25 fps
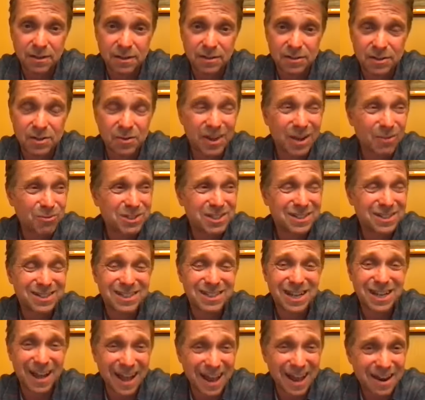So that was
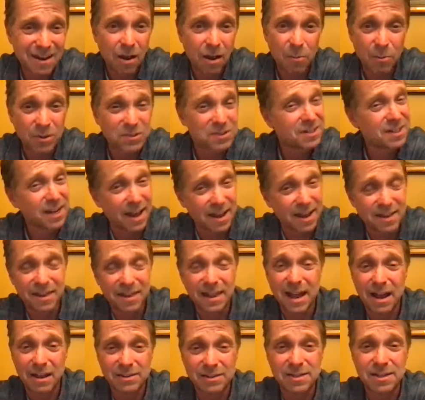almost
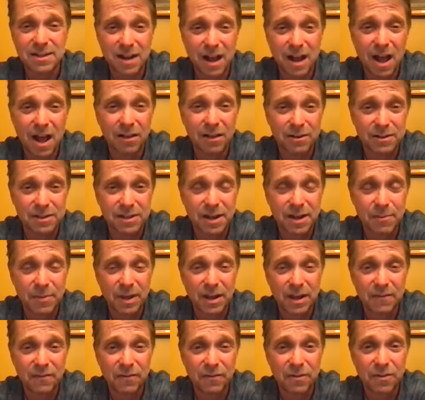$10,000 I
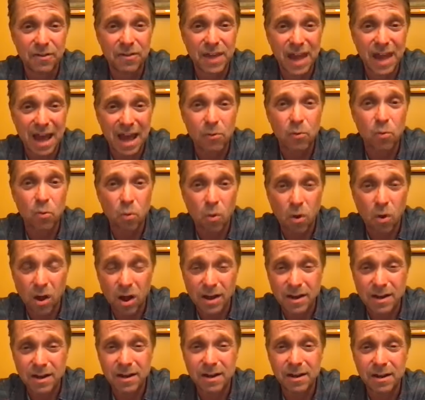made for that
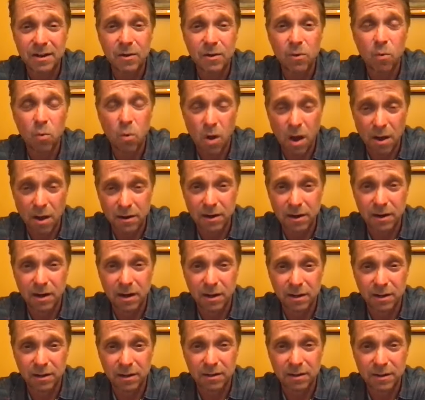one
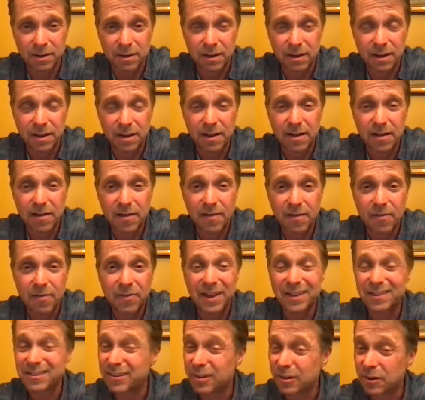watercolor.
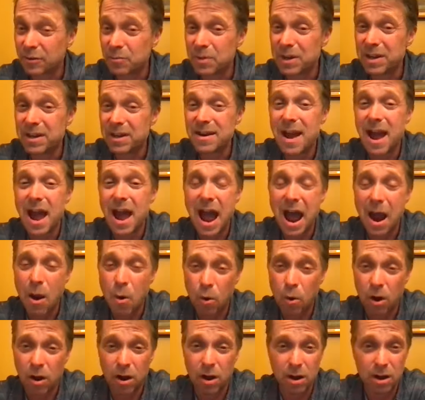That took me an
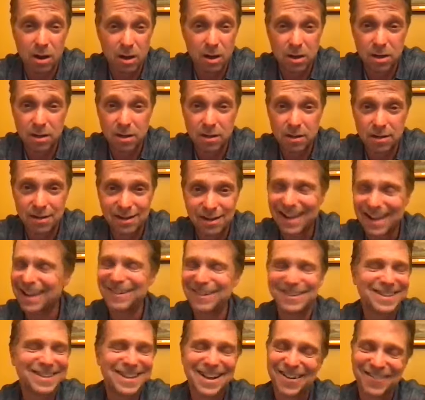hour.
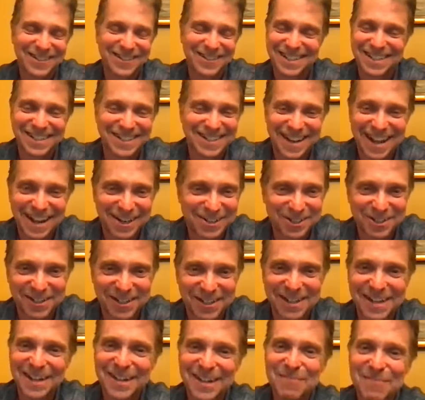No, it didn't
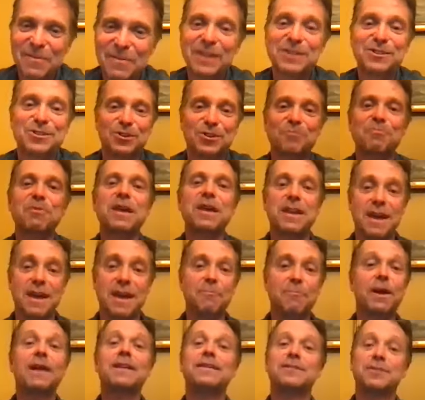actually. It took me a
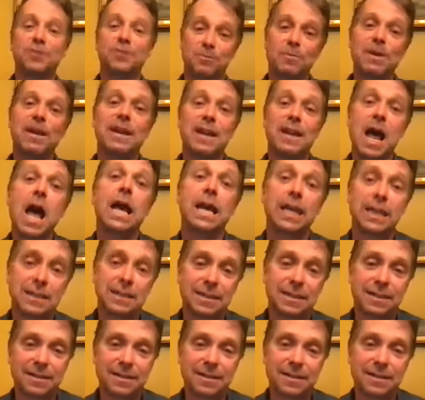night.